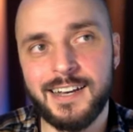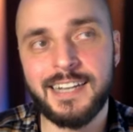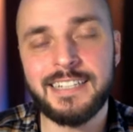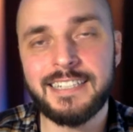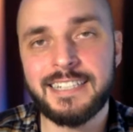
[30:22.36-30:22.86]

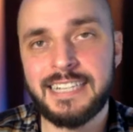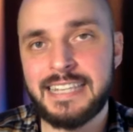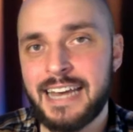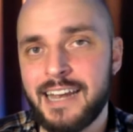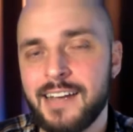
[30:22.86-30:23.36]
see
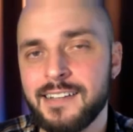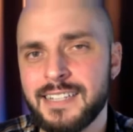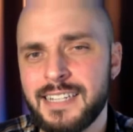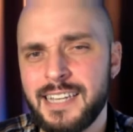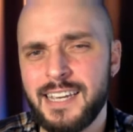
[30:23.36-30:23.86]
that as
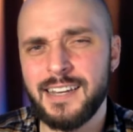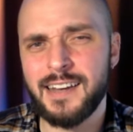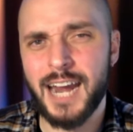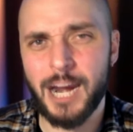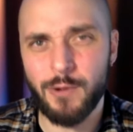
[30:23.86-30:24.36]
an
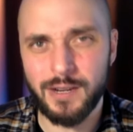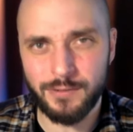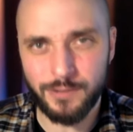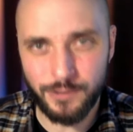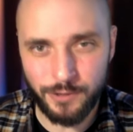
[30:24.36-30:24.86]
inherent
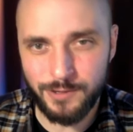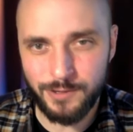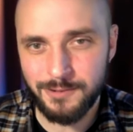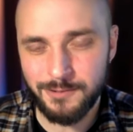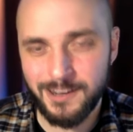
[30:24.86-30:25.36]

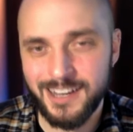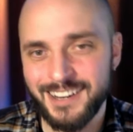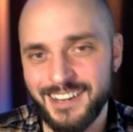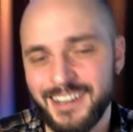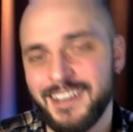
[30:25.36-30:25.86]
good, right?
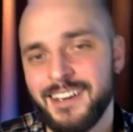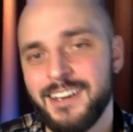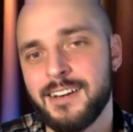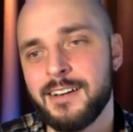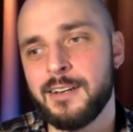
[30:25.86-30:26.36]

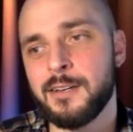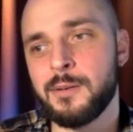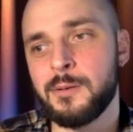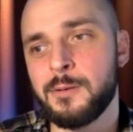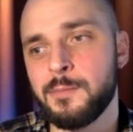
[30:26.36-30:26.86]

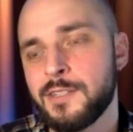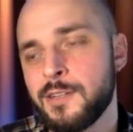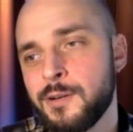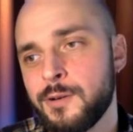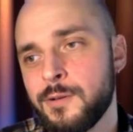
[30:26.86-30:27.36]

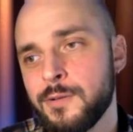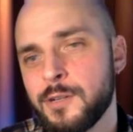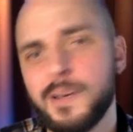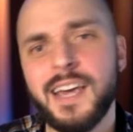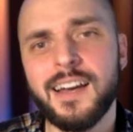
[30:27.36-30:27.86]
So
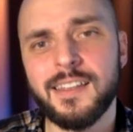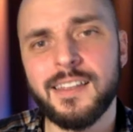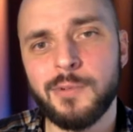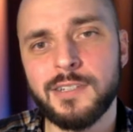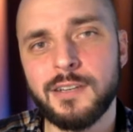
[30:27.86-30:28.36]
yeah,
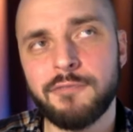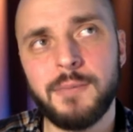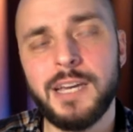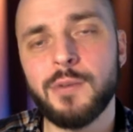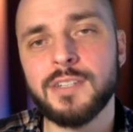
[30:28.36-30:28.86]
that was for
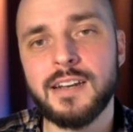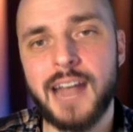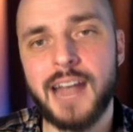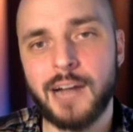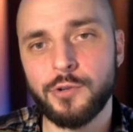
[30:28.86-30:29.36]
me, it was a
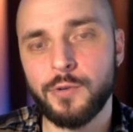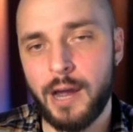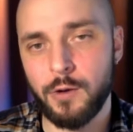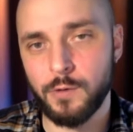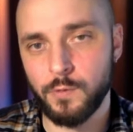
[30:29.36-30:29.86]
natural
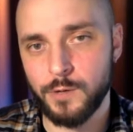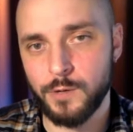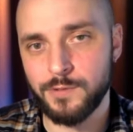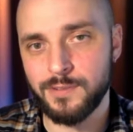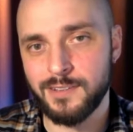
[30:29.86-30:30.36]

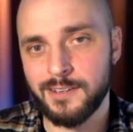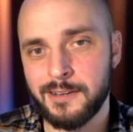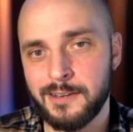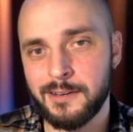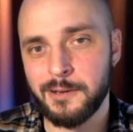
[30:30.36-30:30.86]
outgrowth
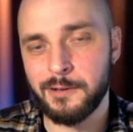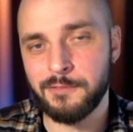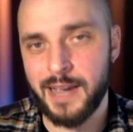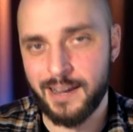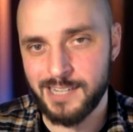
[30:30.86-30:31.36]
of
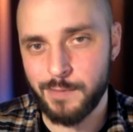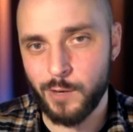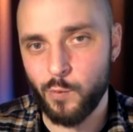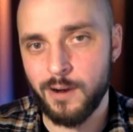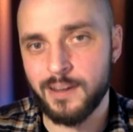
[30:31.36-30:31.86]
my academic
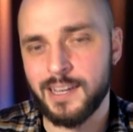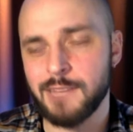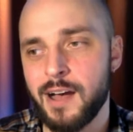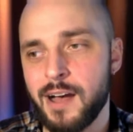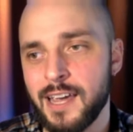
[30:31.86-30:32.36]
work
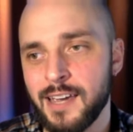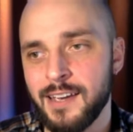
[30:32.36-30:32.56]
and my